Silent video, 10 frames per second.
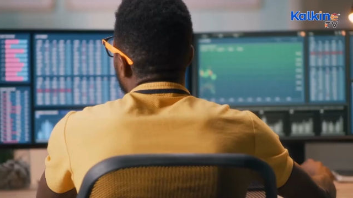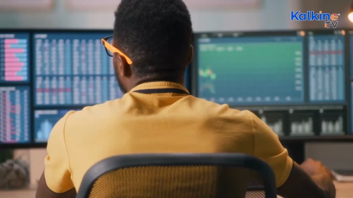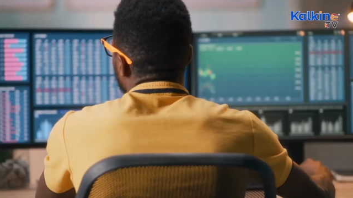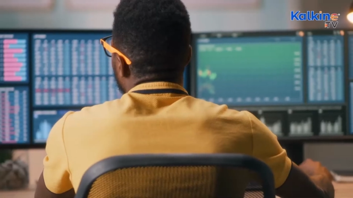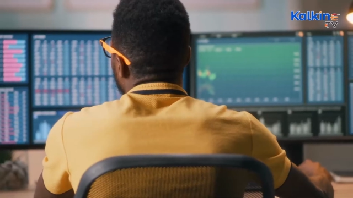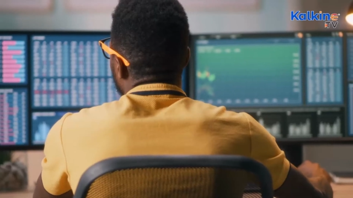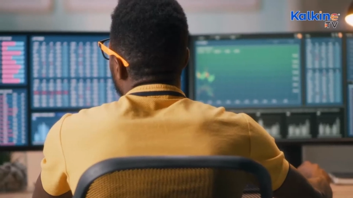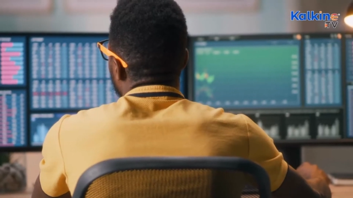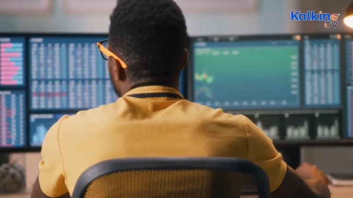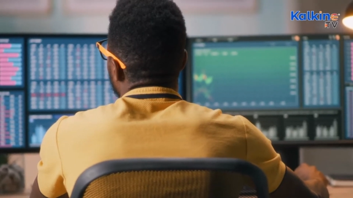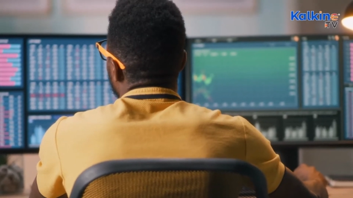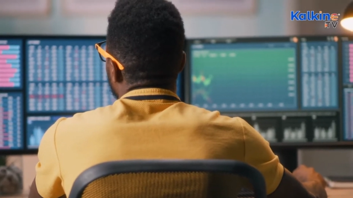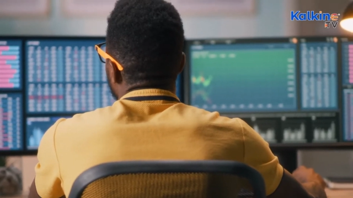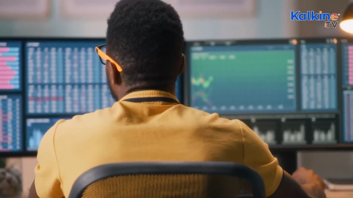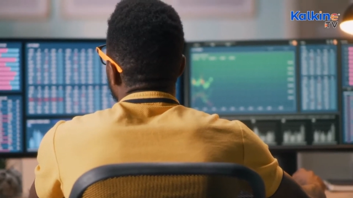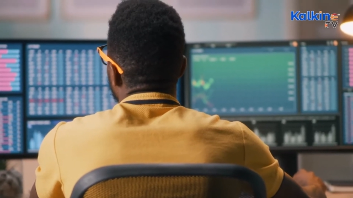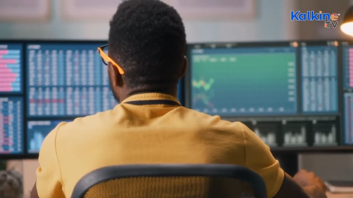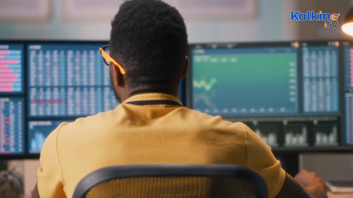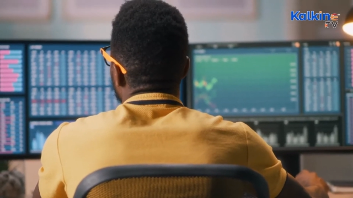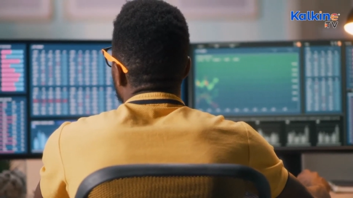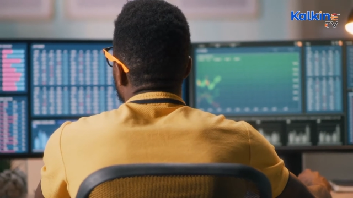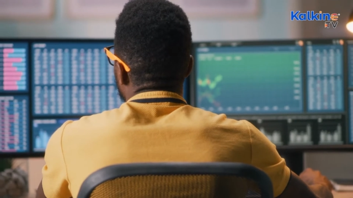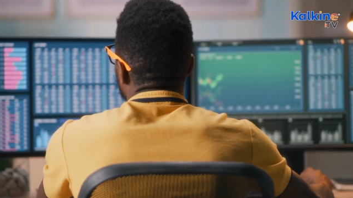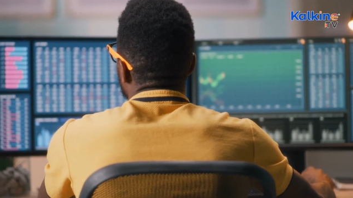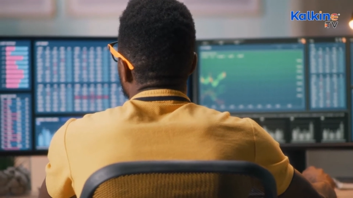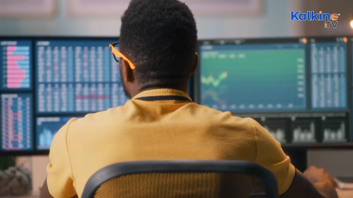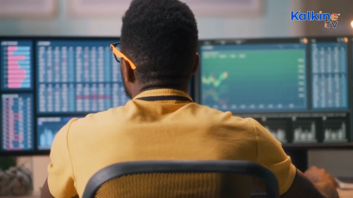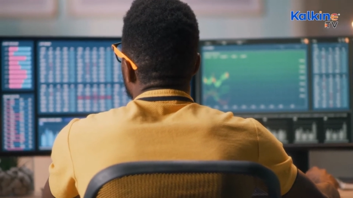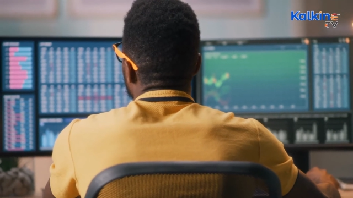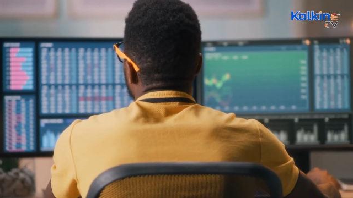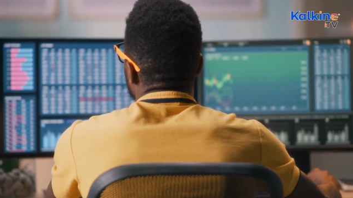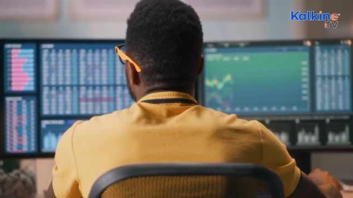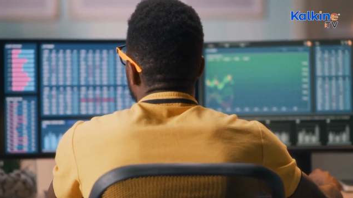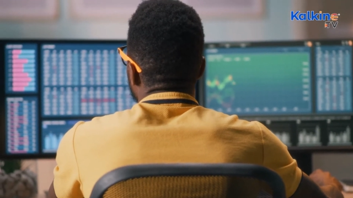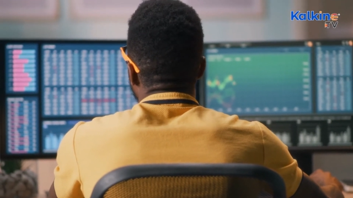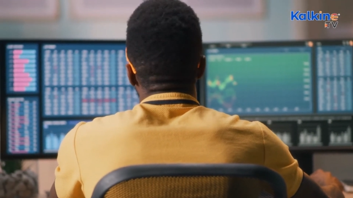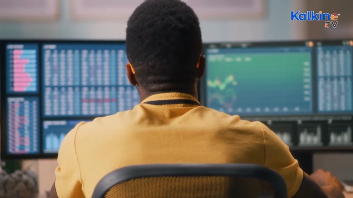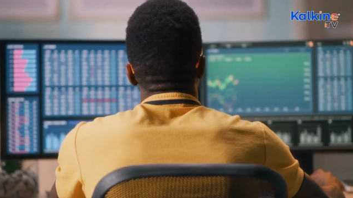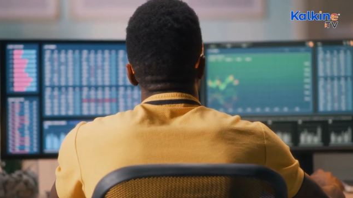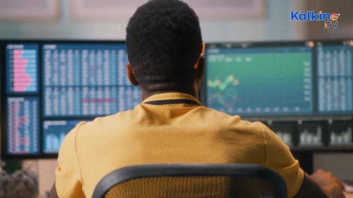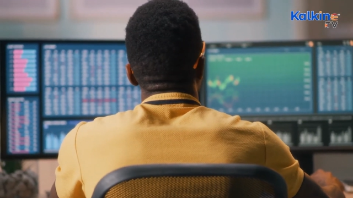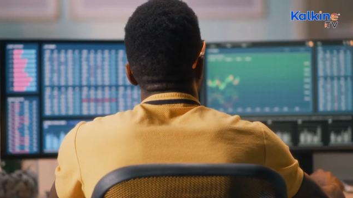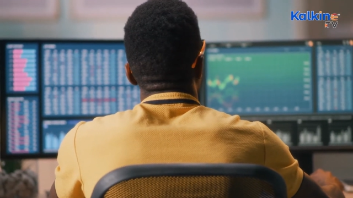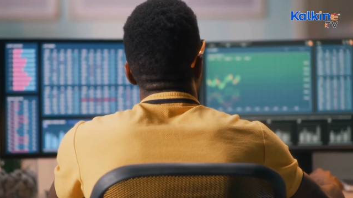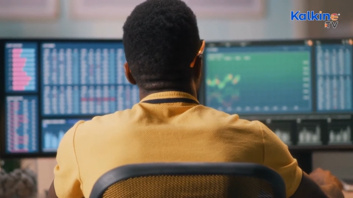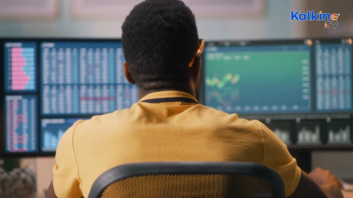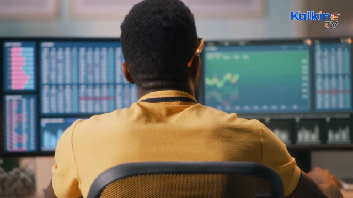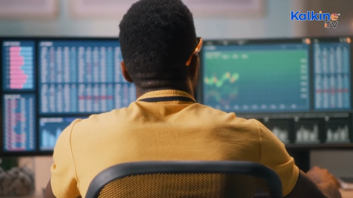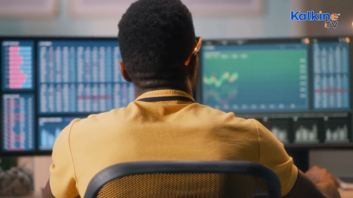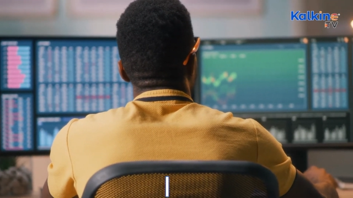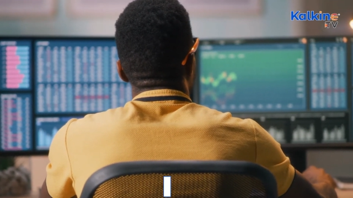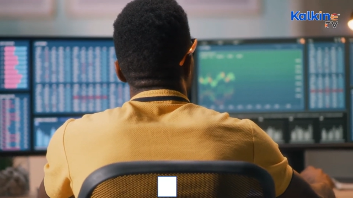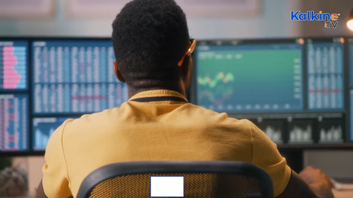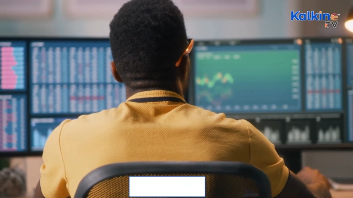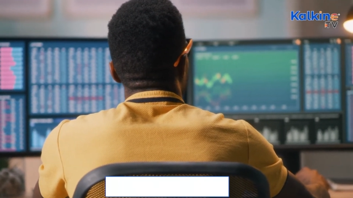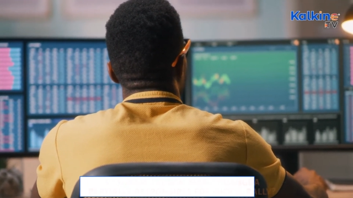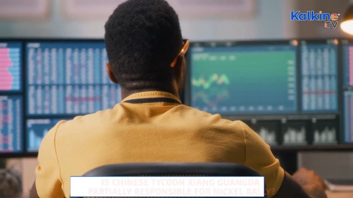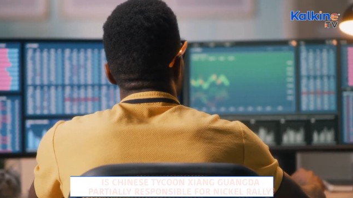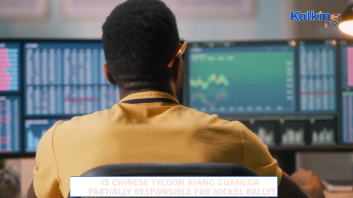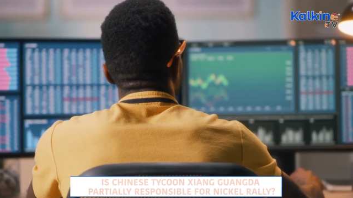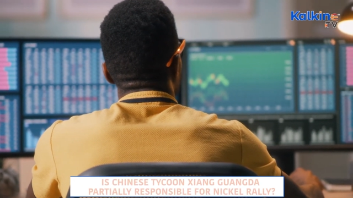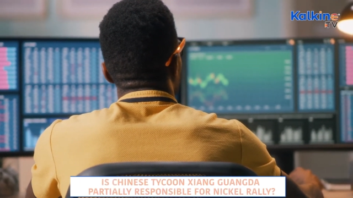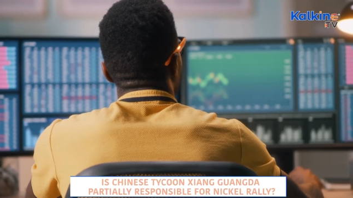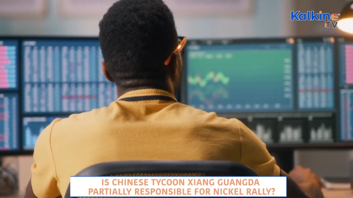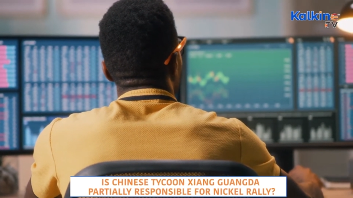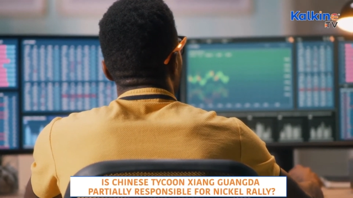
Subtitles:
(no speaker visible)